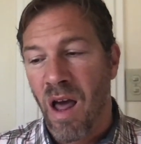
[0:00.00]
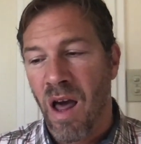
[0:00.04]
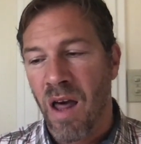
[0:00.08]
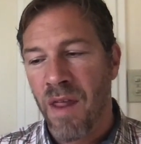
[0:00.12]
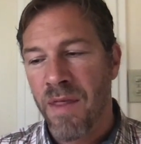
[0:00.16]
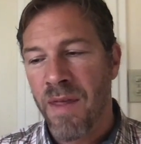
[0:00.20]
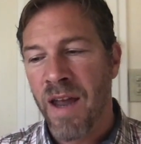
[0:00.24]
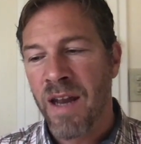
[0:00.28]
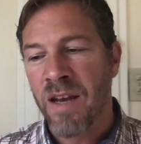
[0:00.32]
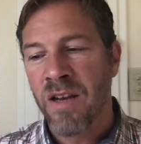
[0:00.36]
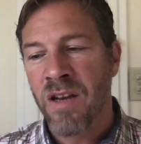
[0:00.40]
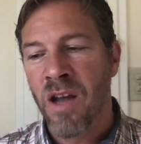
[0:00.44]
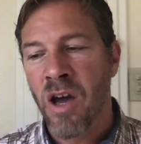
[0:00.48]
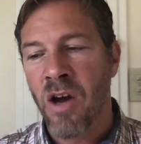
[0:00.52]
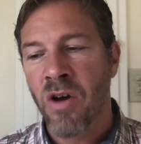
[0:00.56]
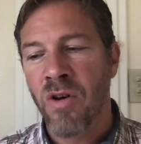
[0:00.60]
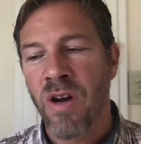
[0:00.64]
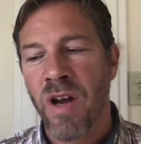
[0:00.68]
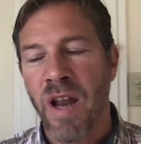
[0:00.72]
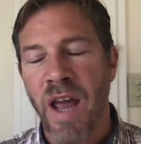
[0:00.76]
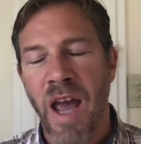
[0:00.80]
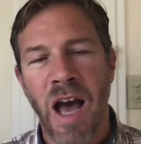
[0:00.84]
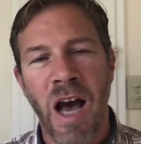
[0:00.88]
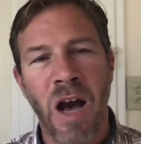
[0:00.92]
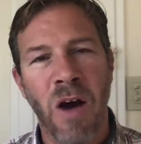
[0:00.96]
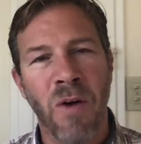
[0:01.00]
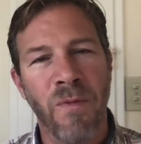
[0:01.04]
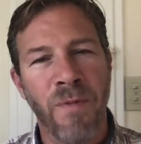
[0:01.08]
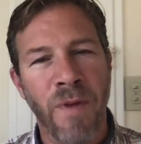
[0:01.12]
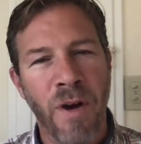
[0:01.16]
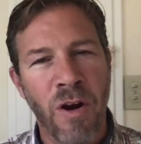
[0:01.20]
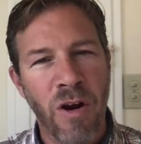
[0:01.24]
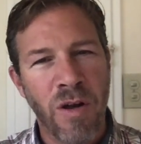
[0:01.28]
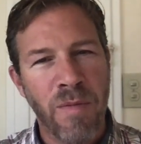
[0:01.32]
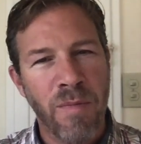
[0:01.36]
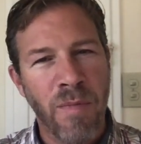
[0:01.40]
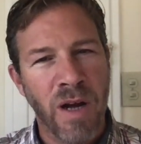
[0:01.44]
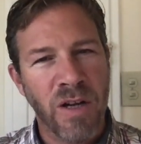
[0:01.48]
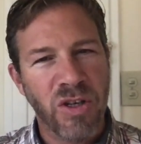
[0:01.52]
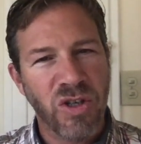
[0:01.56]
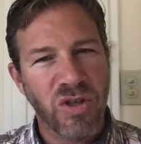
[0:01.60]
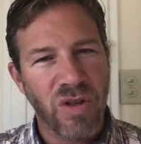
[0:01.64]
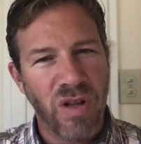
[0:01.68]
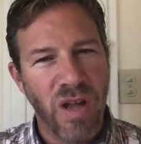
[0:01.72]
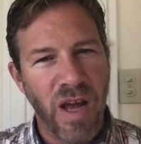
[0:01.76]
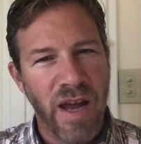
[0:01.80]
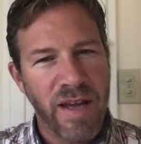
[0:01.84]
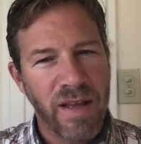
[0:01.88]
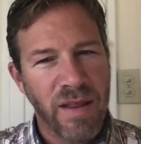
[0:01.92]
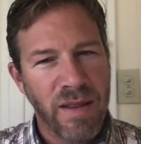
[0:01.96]
they noted how very much
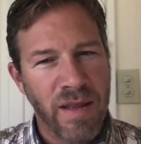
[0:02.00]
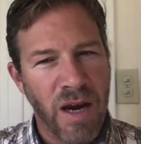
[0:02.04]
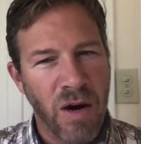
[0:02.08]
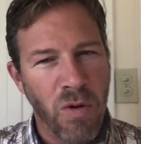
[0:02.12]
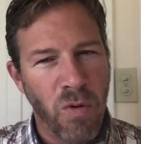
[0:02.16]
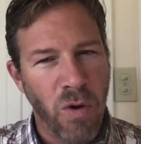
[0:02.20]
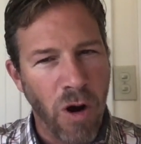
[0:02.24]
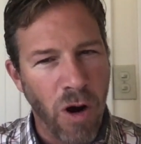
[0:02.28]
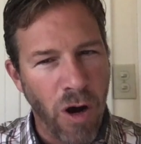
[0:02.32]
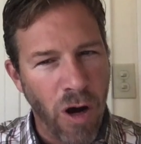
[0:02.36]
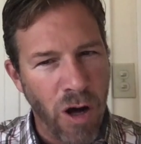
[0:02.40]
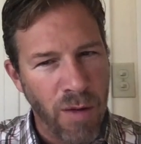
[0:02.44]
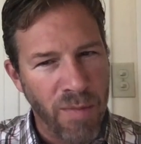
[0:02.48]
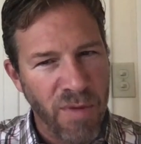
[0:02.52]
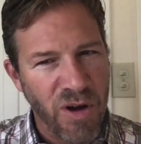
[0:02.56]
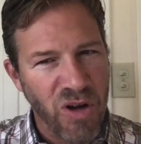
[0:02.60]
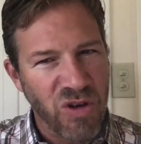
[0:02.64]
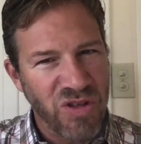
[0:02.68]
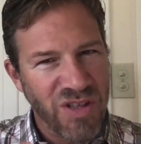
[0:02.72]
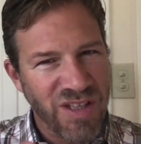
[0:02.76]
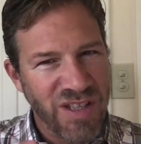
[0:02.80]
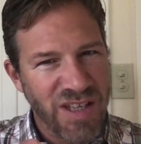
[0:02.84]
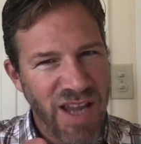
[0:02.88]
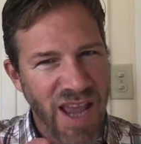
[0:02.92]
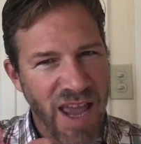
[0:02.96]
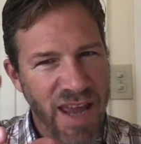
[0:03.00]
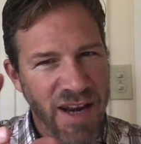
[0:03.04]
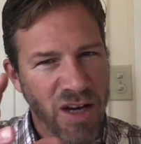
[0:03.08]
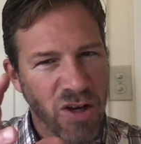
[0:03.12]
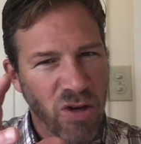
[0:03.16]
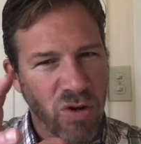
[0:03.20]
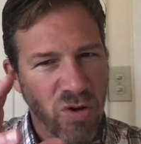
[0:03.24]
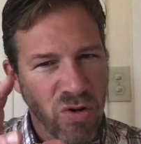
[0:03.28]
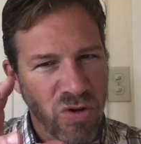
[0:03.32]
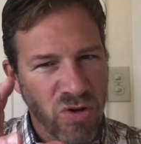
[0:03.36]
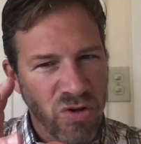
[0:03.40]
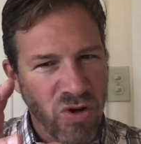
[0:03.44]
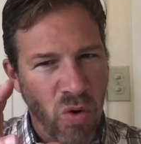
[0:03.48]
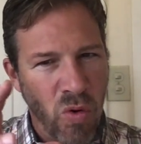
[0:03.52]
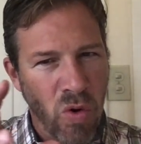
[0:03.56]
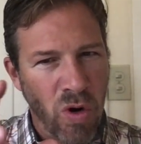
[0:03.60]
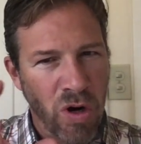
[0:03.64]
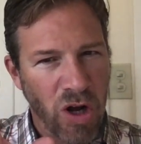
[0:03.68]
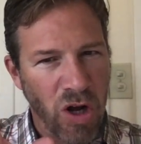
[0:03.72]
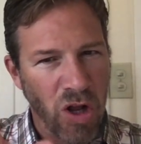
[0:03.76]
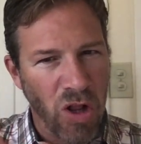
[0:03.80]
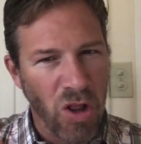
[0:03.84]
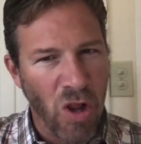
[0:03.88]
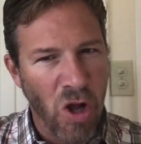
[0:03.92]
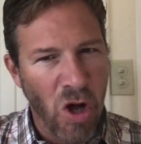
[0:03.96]
like there were almost tentacles or
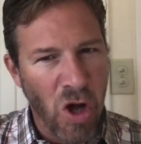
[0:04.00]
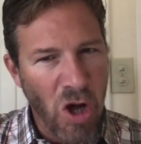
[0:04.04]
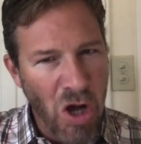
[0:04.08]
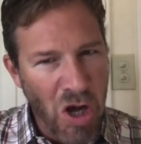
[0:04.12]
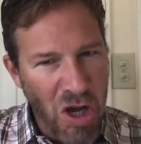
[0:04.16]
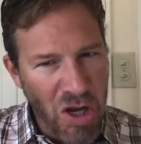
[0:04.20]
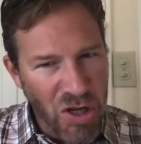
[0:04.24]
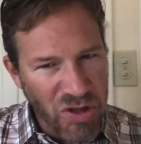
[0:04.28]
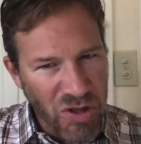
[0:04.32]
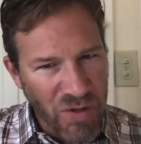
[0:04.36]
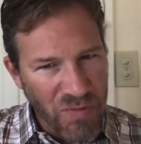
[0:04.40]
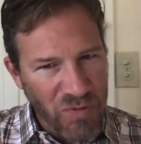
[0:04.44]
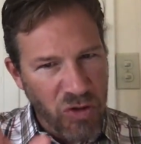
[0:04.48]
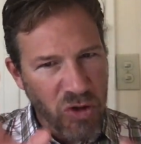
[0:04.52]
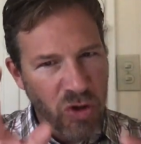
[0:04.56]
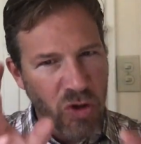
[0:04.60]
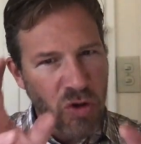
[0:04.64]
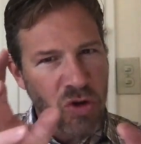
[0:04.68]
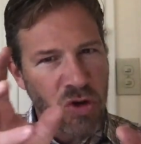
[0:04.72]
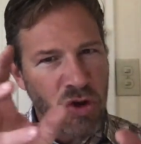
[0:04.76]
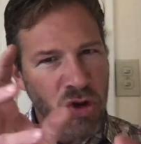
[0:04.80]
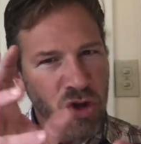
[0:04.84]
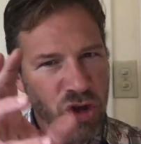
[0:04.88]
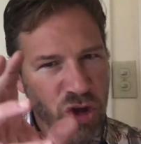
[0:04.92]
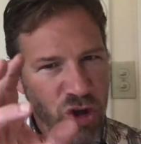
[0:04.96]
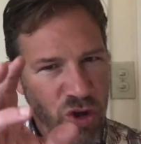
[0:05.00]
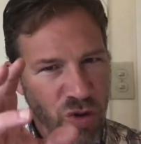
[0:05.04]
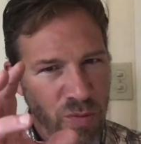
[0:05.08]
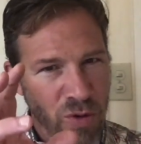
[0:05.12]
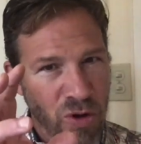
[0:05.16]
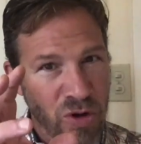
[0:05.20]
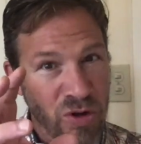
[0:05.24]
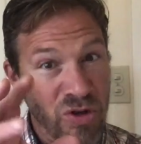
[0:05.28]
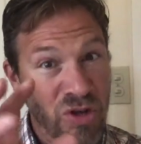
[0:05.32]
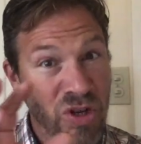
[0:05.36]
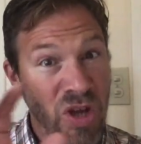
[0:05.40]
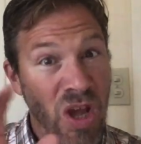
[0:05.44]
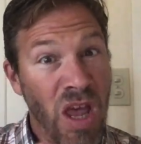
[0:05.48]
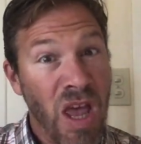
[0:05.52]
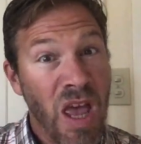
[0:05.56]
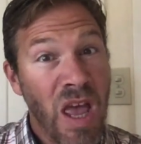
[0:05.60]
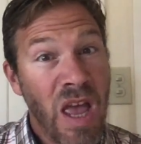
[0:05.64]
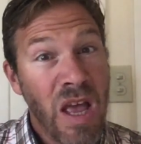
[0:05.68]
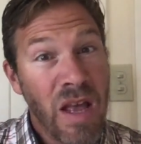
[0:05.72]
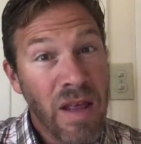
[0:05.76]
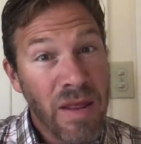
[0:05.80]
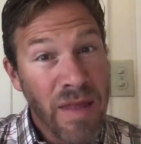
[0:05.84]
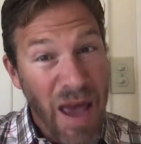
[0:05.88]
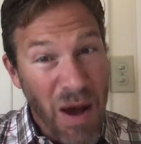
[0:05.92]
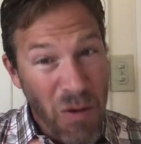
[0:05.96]
claws of certain tumors
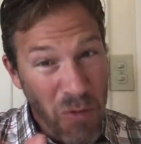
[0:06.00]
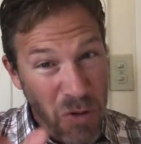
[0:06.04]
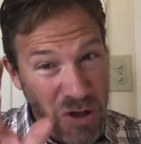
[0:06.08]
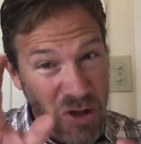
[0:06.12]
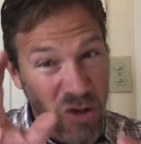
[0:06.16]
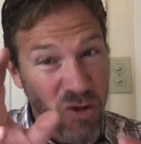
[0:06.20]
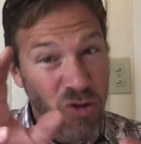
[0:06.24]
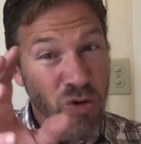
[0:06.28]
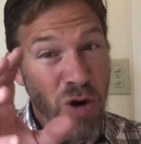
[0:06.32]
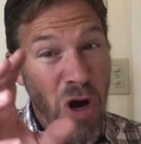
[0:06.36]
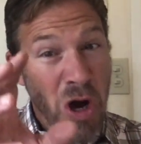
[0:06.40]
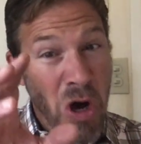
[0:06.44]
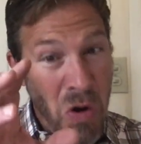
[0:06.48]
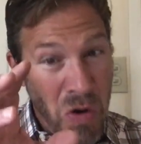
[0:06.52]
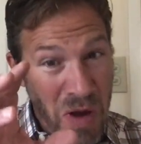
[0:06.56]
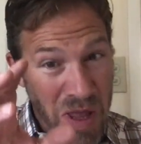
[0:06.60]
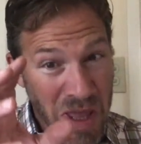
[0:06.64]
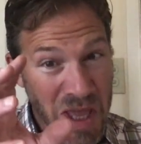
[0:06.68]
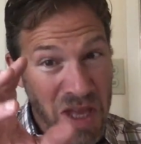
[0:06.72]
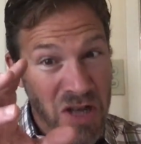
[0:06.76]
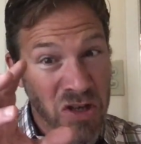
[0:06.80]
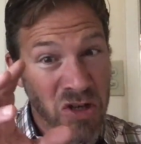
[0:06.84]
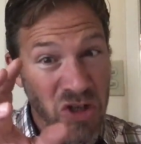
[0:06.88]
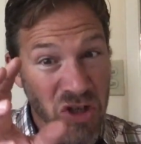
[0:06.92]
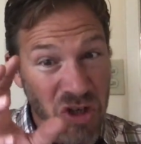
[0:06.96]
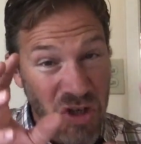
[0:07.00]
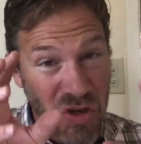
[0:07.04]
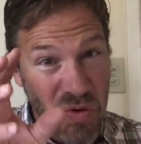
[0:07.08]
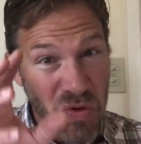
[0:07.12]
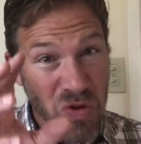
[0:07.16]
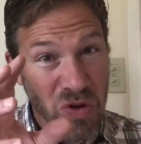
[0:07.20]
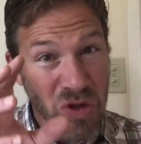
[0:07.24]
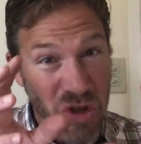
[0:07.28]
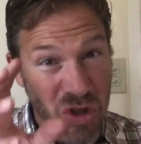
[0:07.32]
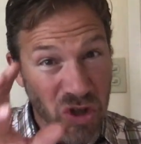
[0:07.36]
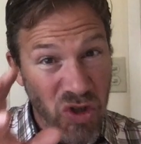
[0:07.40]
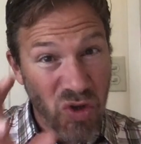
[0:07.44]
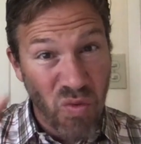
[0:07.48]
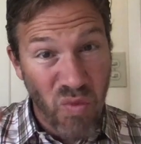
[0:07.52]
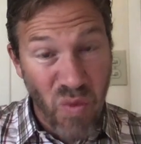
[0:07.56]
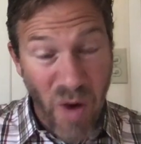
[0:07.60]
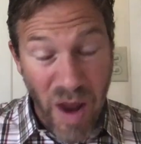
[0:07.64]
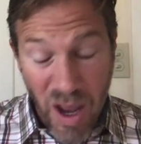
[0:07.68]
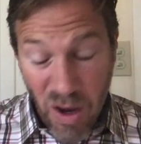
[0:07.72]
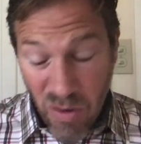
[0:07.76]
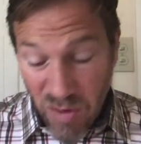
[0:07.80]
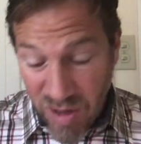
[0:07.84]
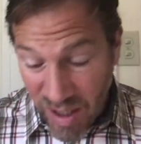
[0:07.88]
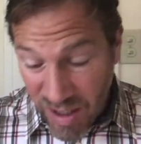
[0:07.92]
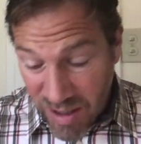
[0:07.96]
that would grow into the
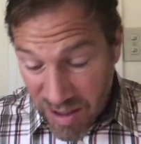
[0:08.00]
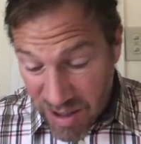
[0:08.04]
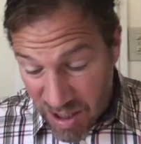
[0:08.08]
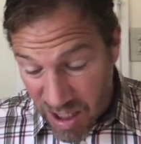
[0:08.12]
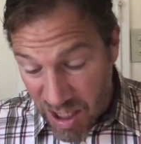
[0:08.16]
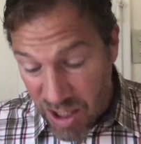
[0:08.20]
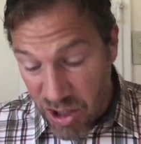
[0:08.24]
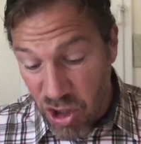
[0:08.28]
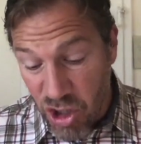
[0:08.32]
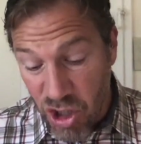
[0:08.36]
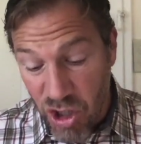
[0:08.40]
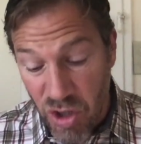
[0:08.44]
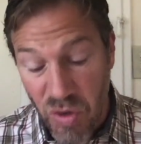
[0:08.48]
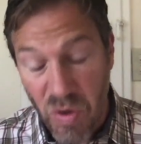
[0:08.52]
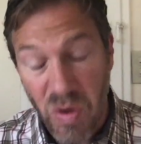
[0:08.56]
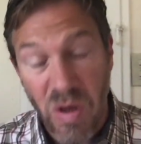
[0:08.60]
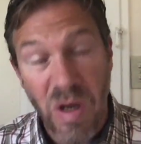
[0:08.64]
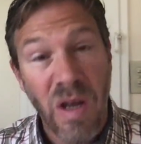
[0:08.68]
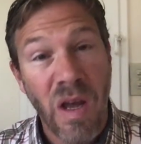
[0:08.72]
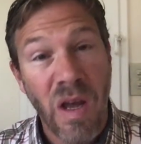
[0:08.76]
surrounding tissue.